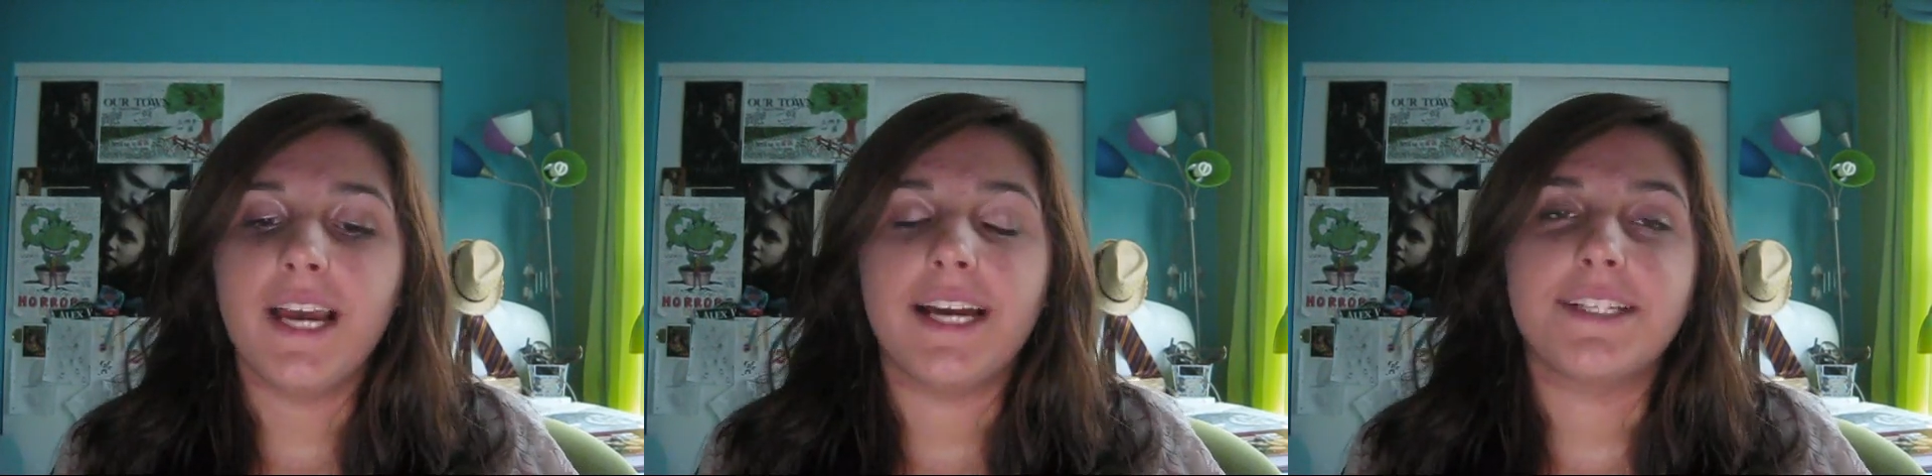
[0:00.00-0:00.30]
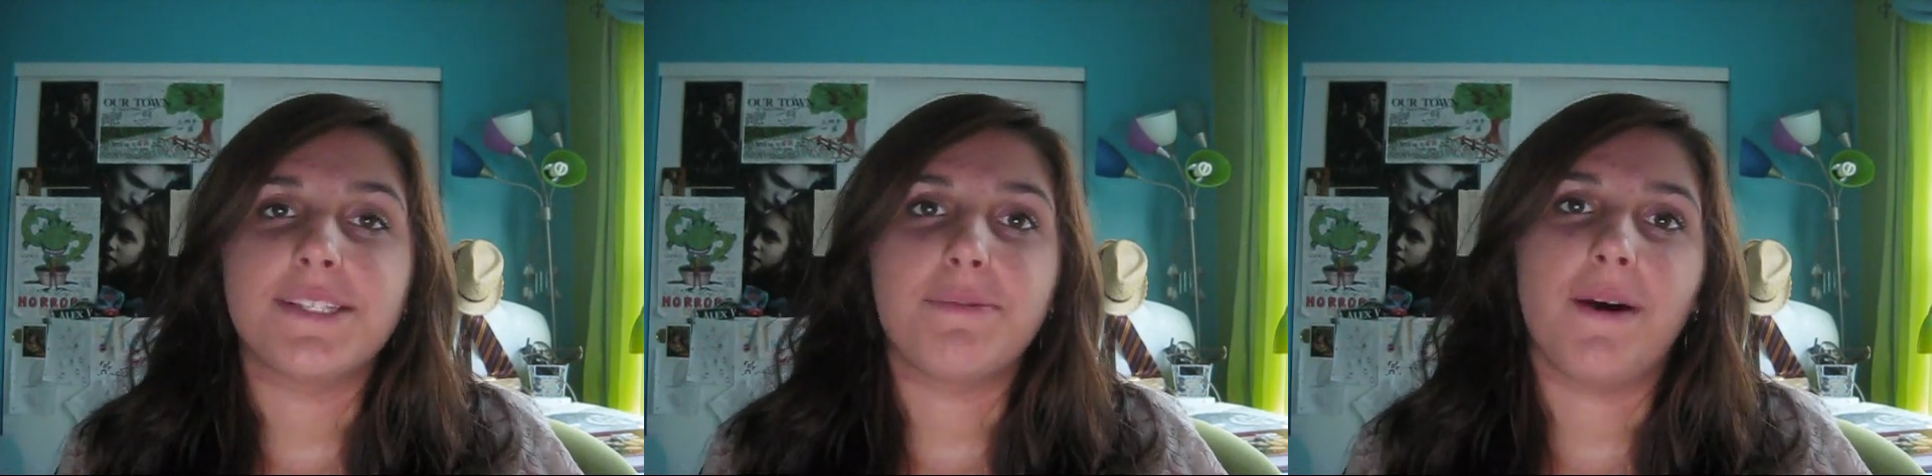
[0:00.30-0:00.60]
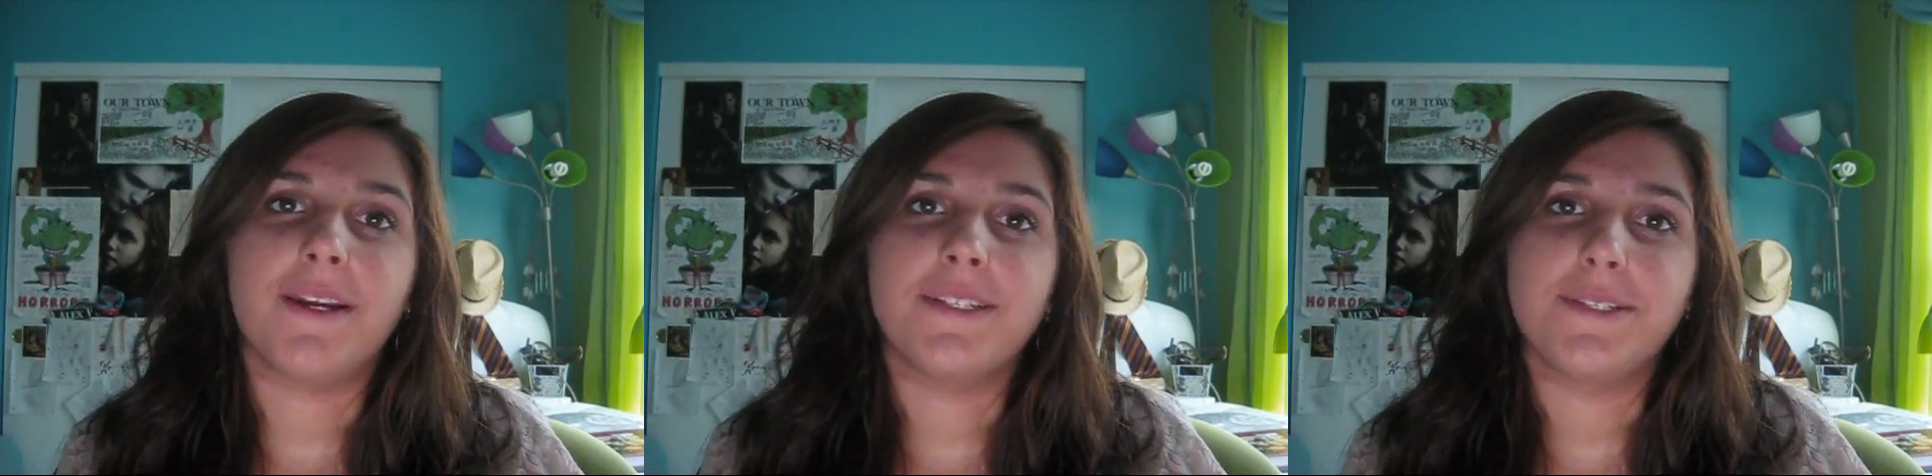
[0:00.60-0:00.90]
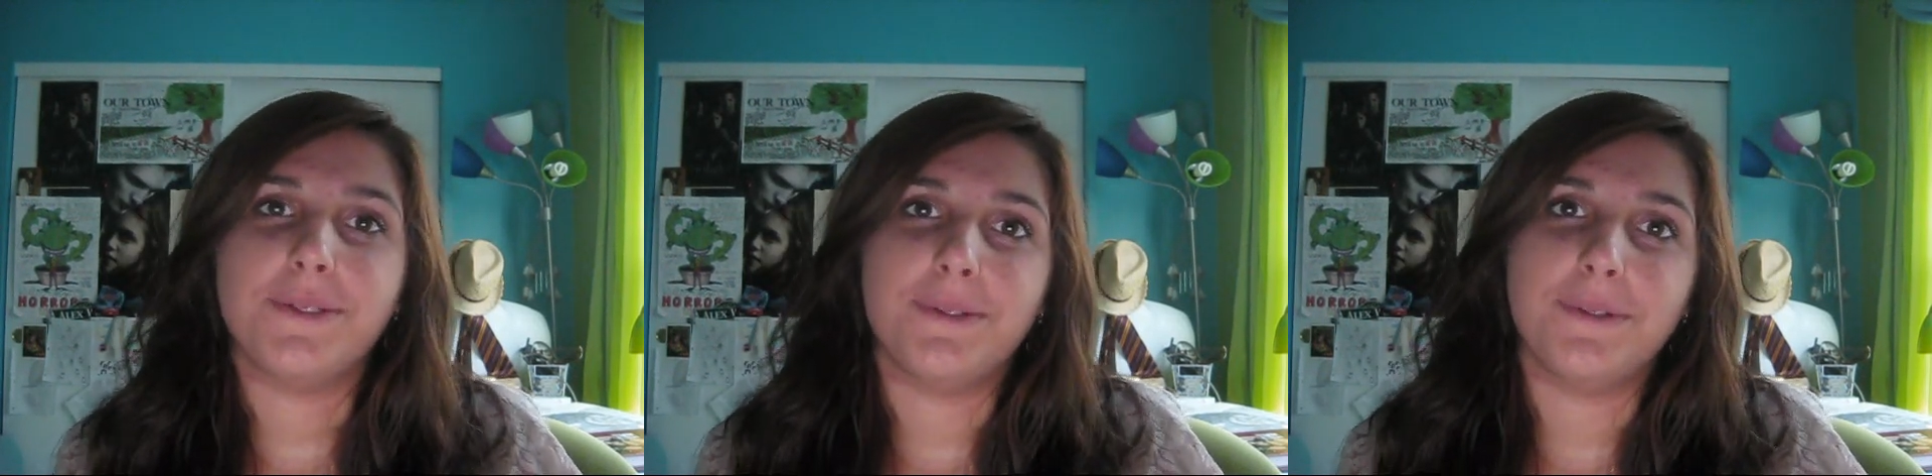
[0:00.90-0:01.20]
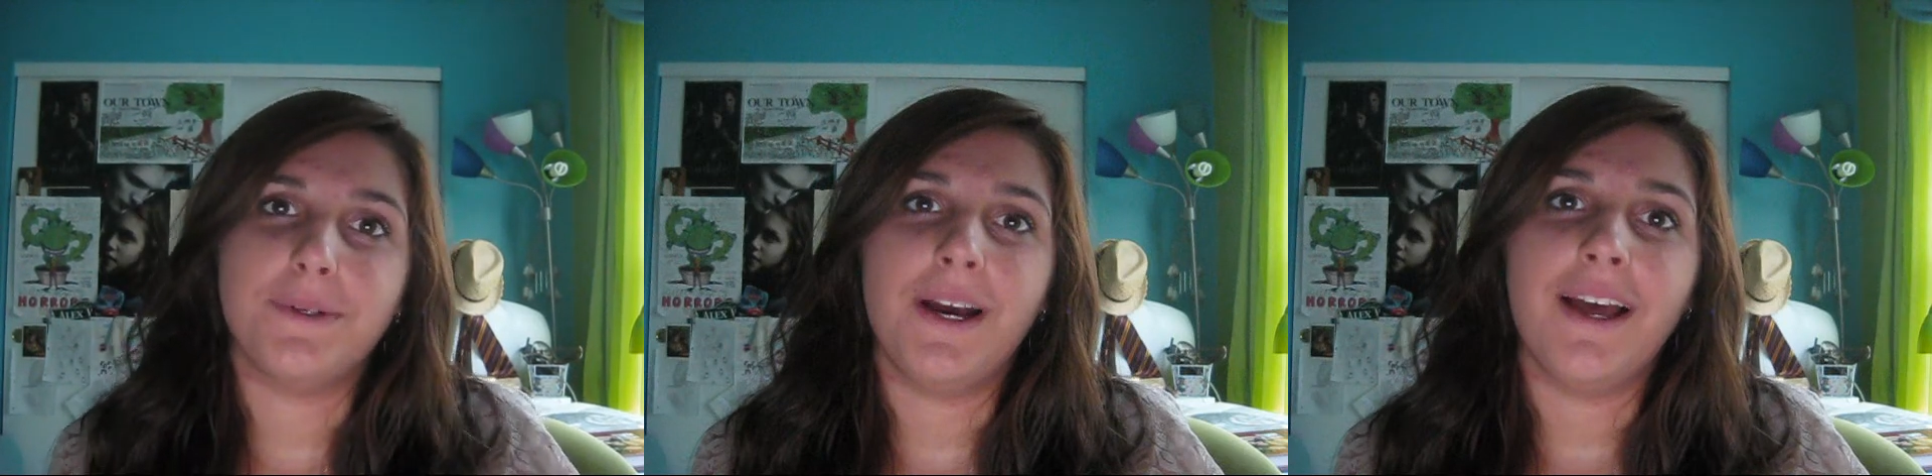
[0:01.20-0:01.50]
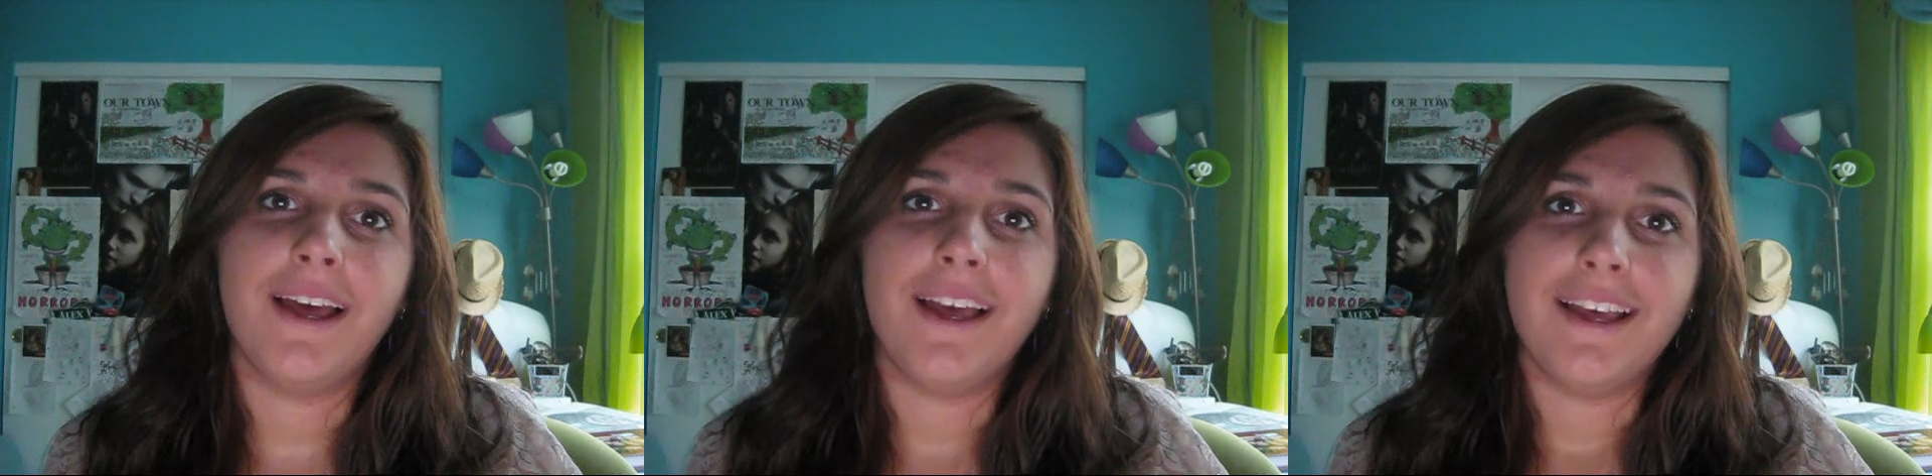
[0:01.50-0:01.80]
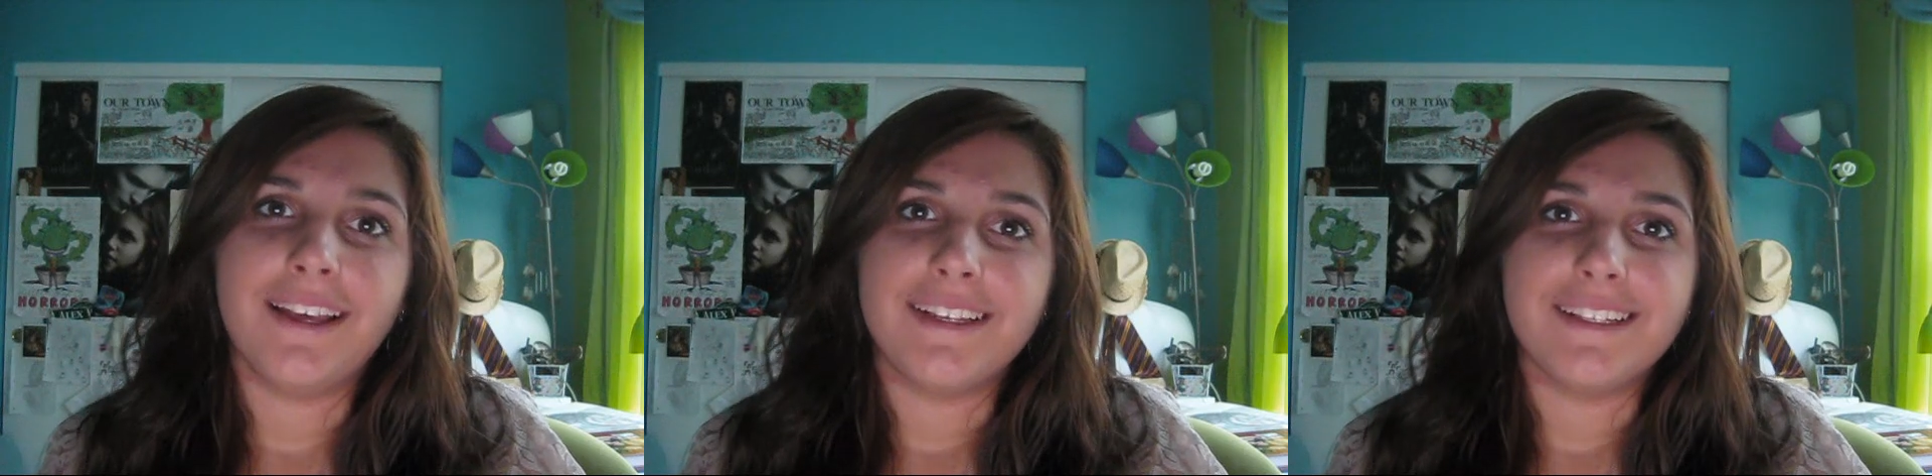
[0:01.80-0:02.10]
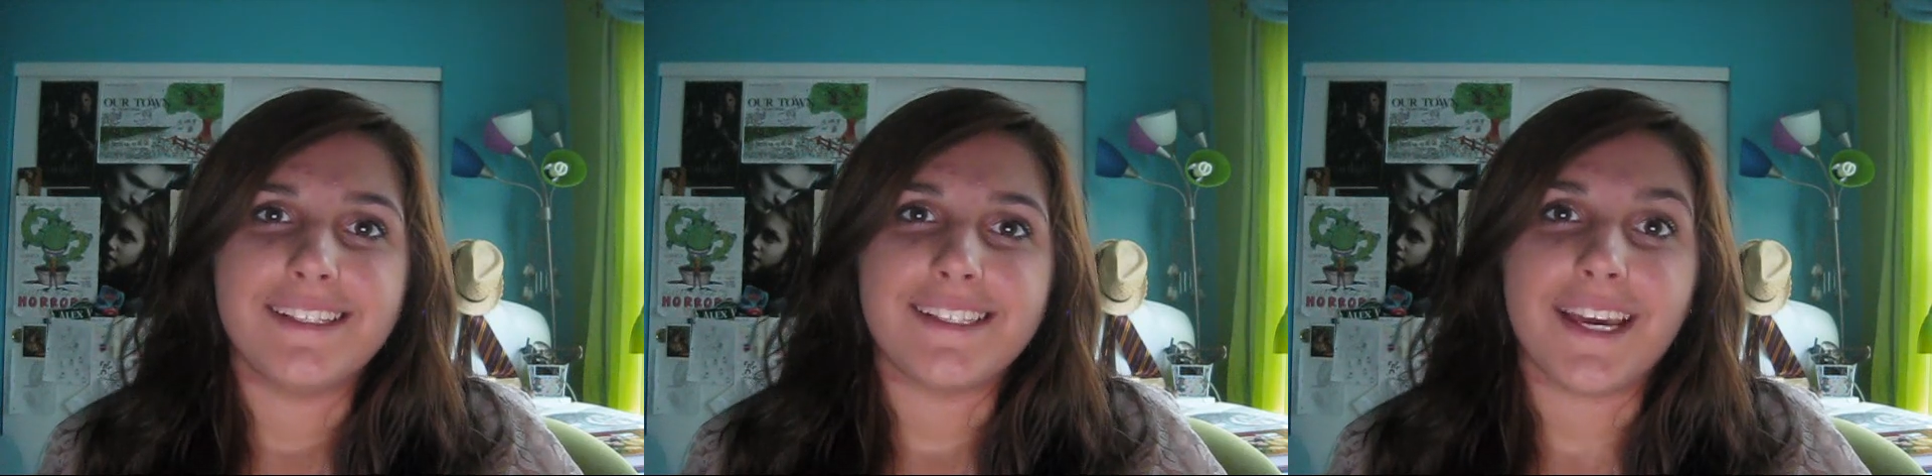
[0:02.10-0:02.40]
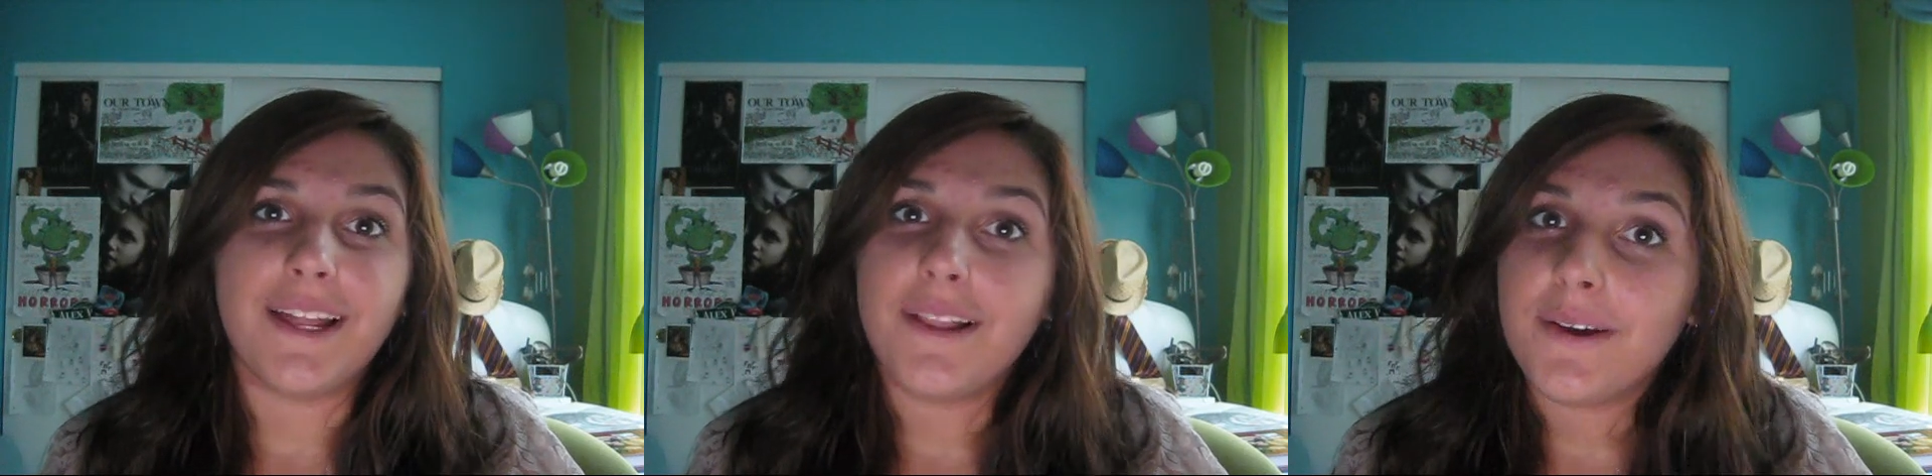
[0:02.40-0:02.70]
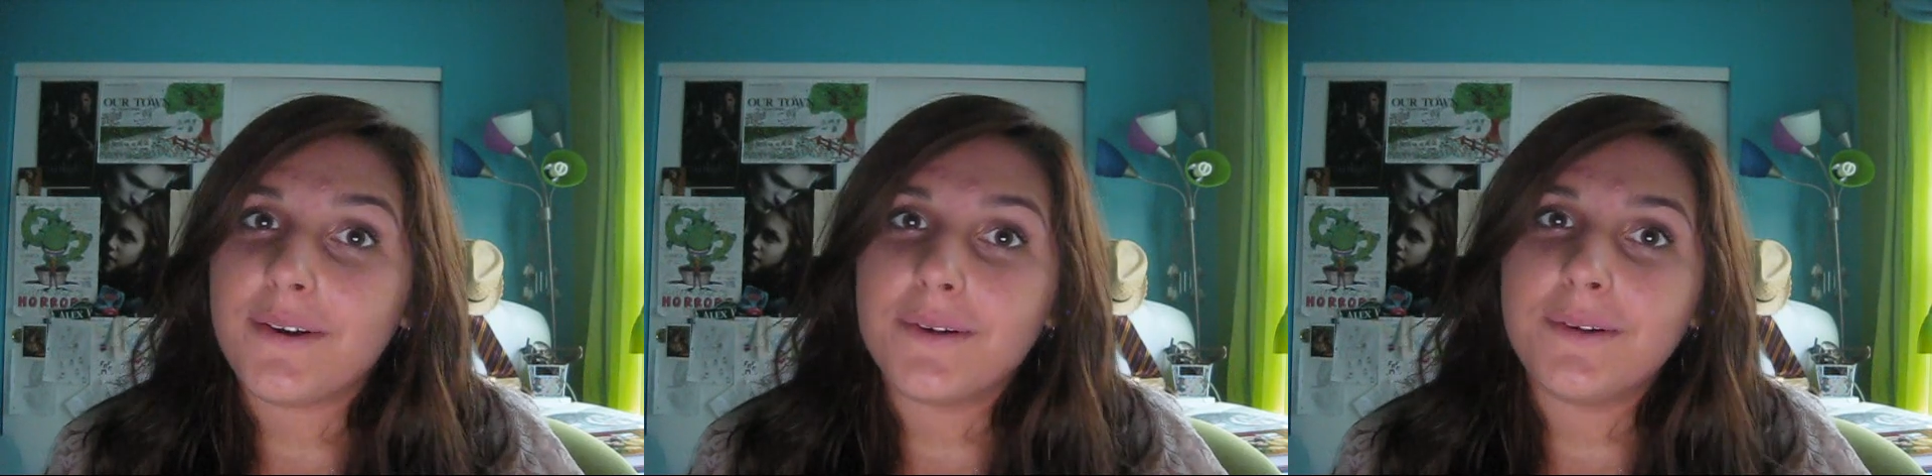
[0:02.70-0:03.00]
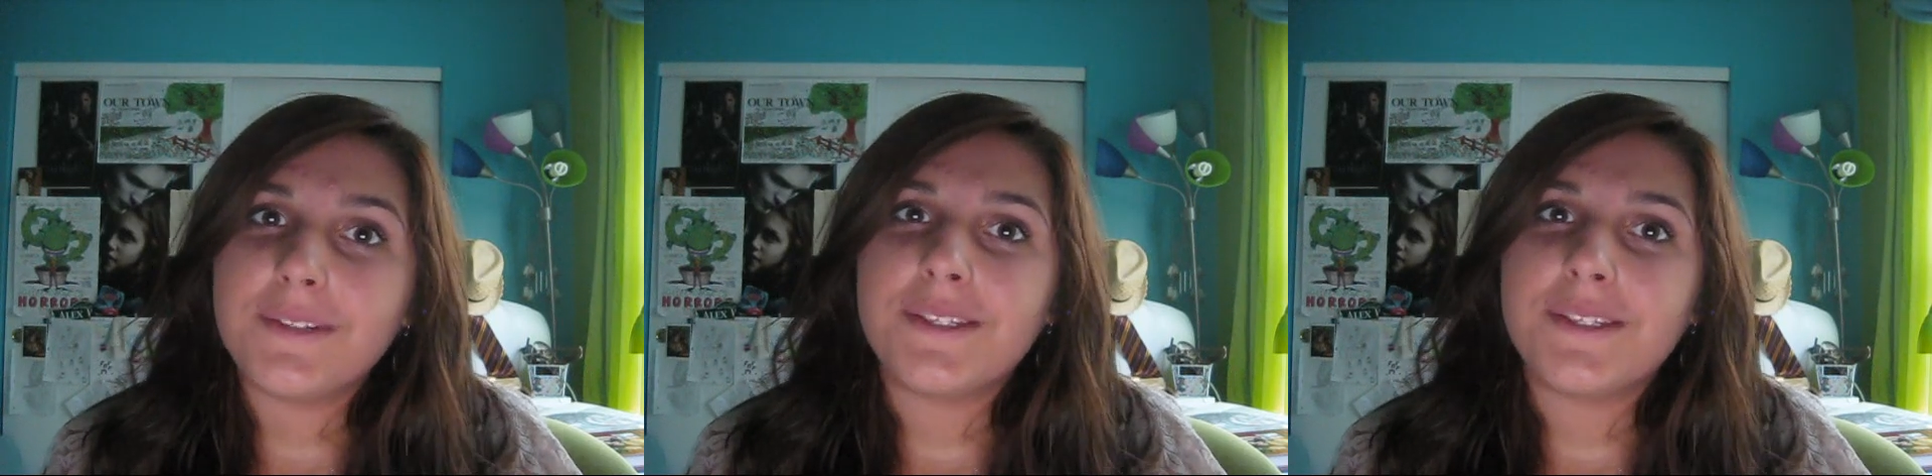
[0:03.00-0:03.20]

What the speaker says: I just wanted to say hello